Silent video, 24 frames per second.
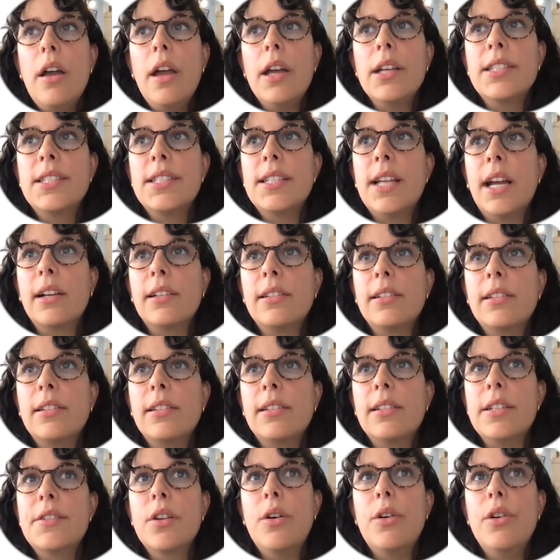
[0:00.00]

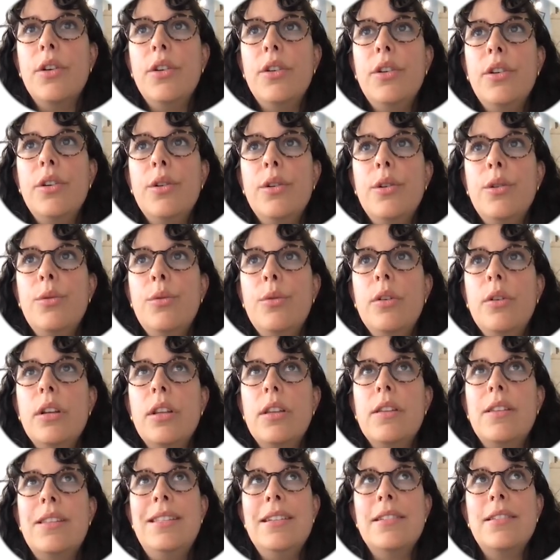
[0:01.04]
Exactly. So
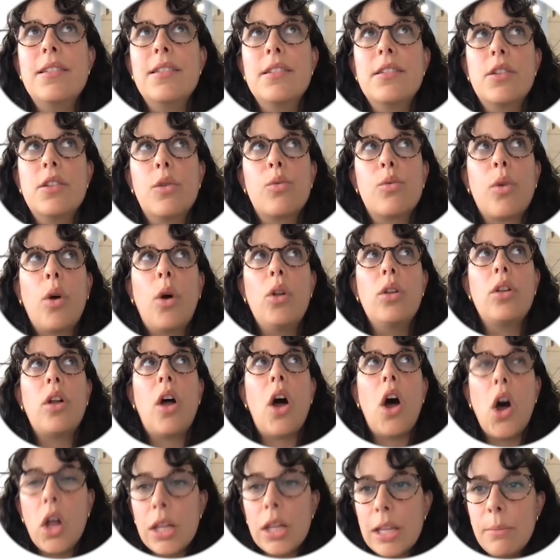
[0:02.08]
this is a role
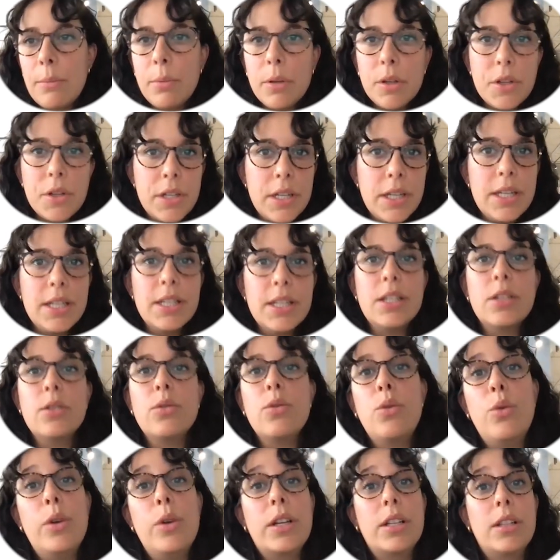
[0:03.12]
all employees,
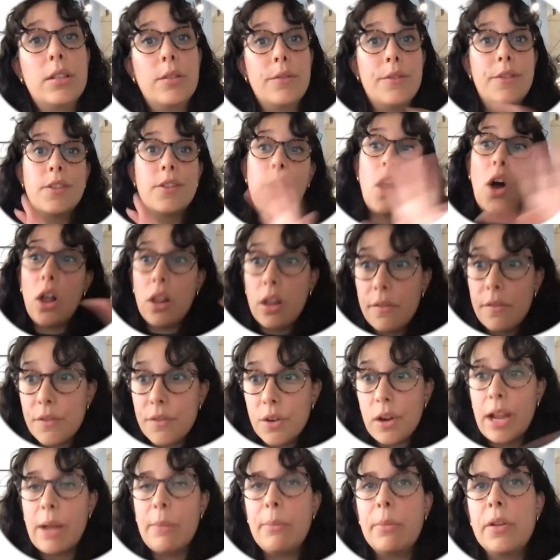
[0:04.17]
who includes all of
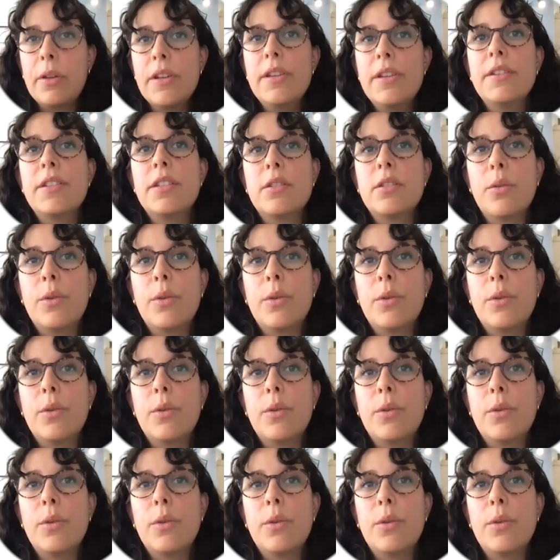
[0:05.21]
your employees.